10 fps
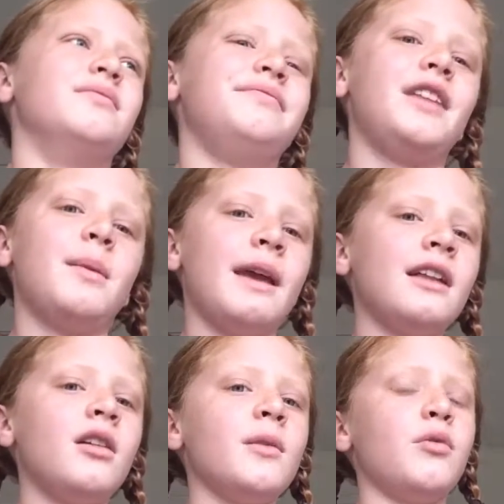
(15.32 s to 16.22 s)
they make a
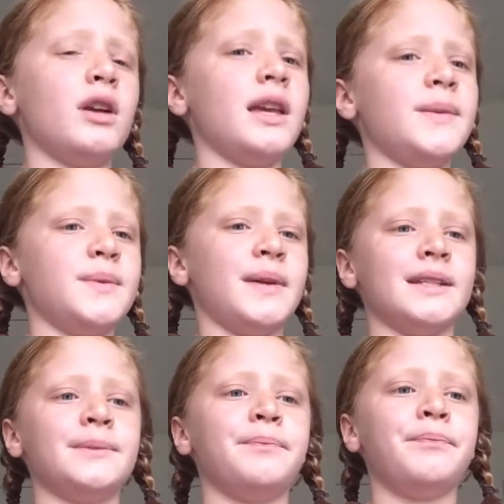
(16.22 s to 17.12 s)
lot of boy games because
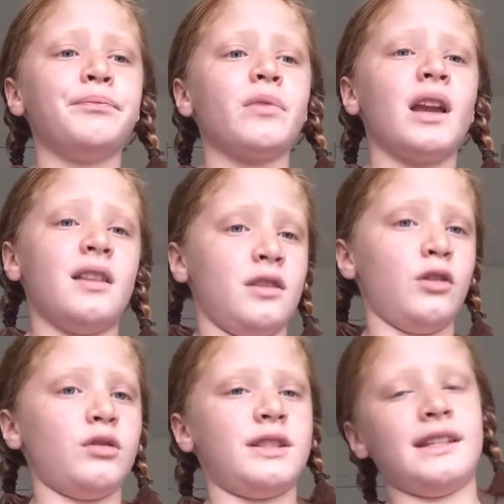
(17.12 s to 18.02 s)

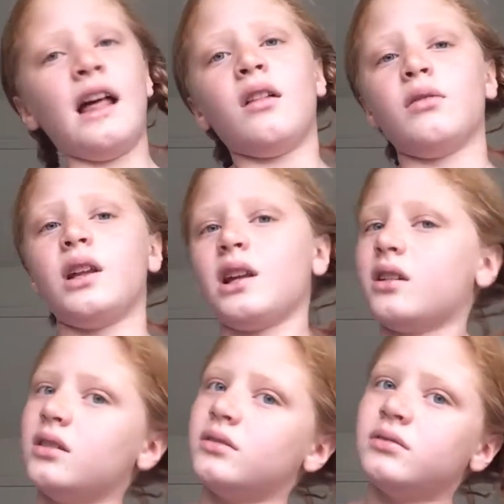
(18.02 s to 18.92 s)
those sell really
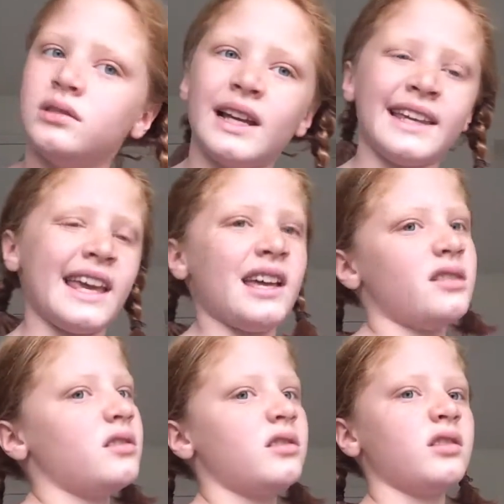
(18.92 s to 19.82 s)
good, I
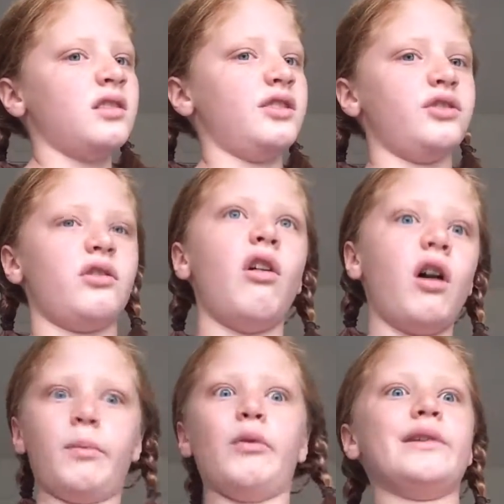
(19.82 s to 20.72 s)
guess, because there's a lot
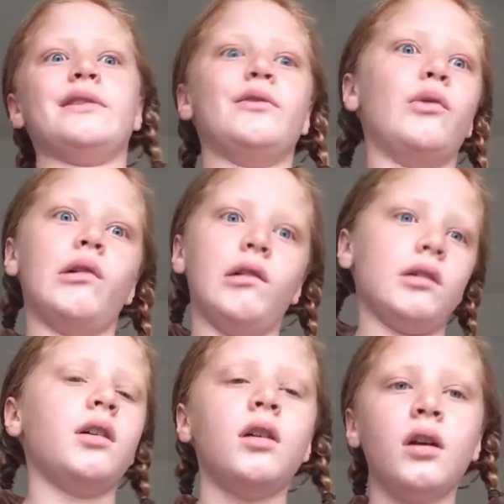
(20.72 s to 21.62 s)
of boys in the world.
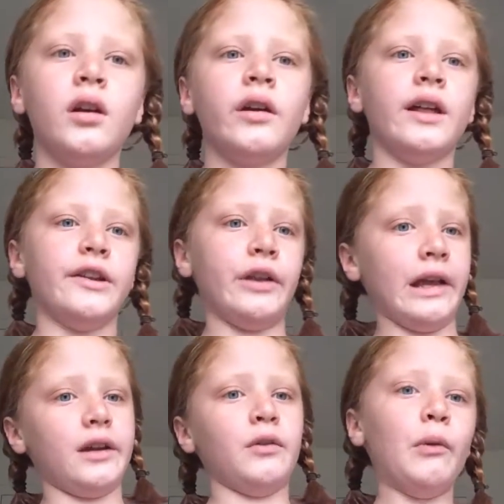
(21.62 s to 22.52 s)
And they're
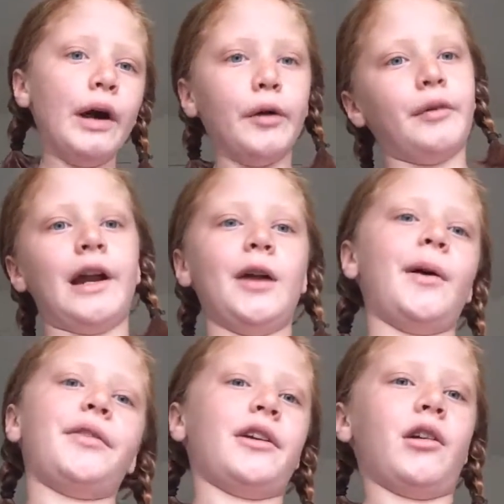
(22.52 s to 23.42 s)
like, we don't care
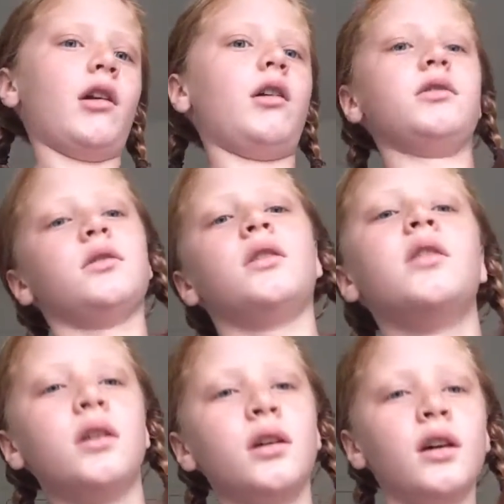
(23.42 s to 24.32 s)
about the girls.
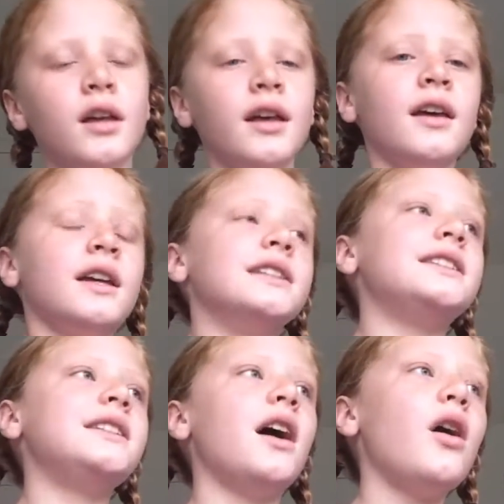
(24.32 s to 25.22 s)
And
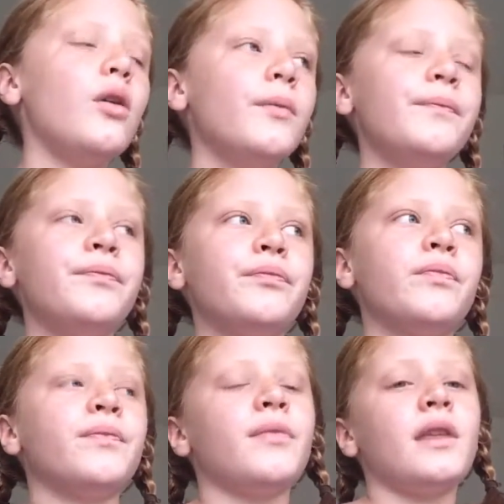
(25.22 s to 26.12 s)
so
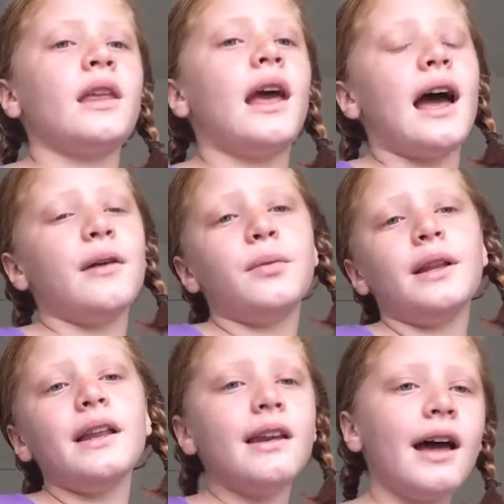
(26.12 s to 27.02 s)
I
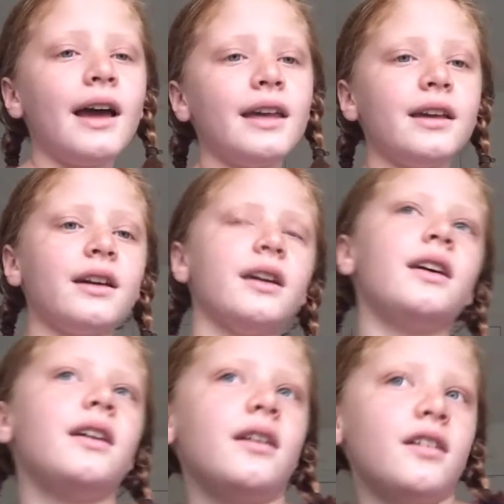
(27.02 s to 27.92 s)
really like
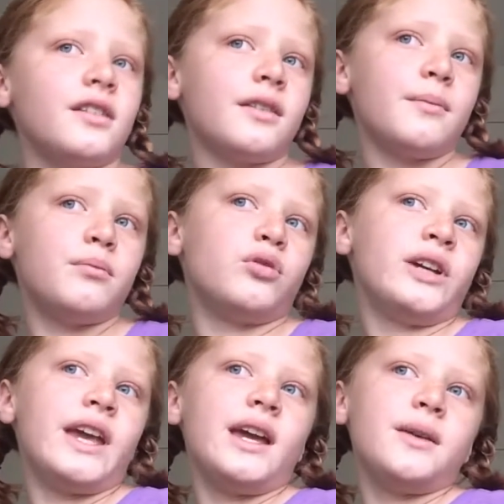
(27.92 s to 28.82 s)
some boy
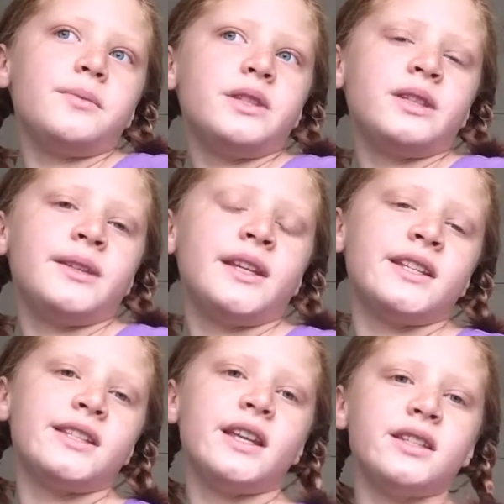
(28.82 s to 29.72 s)
games
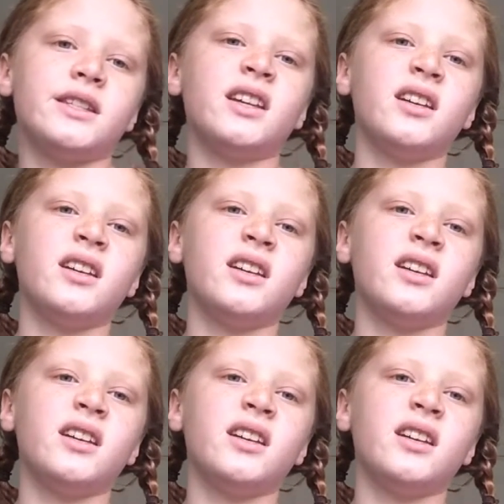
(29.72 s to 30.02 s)
and since